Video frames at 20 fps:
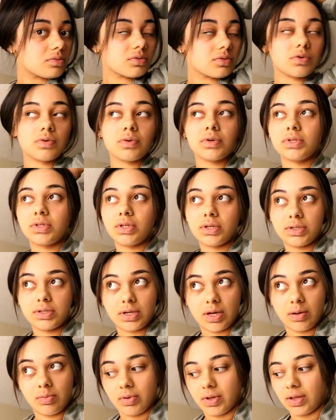twist this
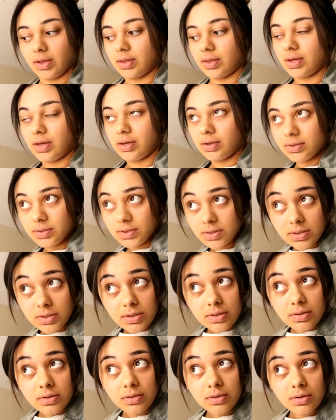up like this